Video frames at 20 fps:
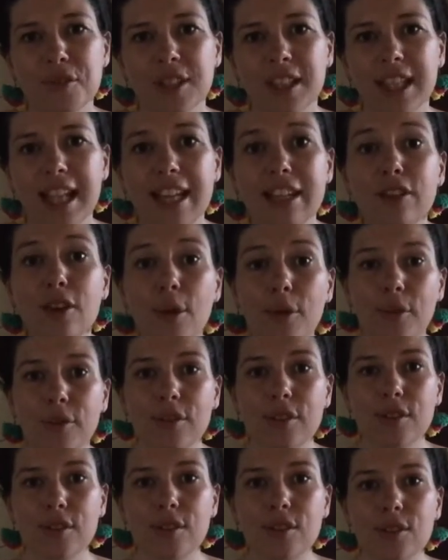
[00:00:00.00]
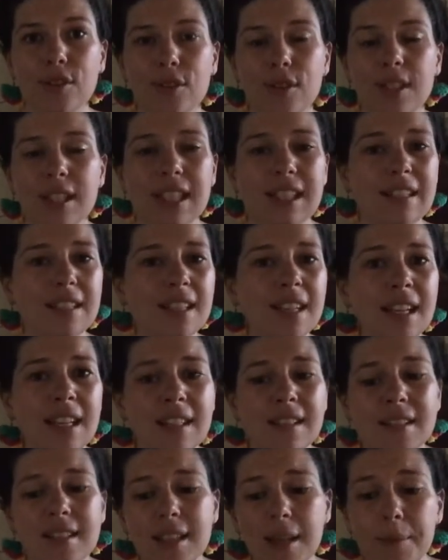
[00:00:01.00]
let go of those thoughts. And
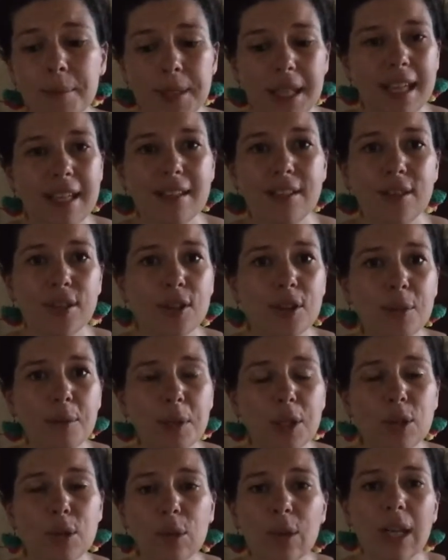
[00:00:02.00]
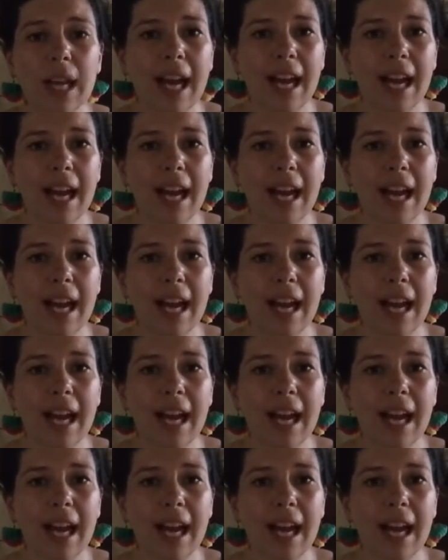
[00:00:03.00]
some days you're going to be good